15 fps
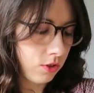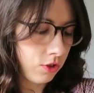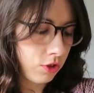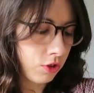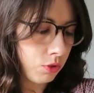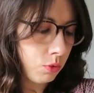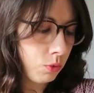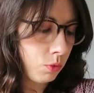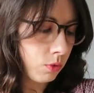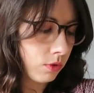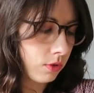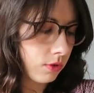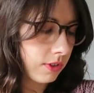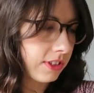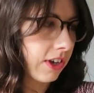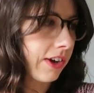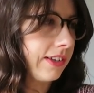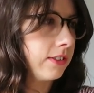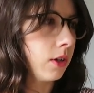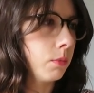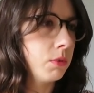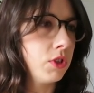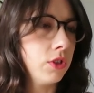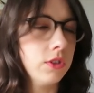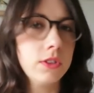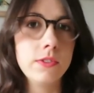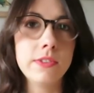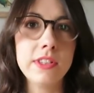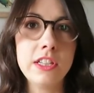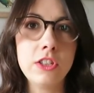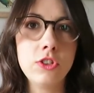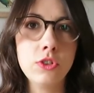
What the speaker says: two size options for this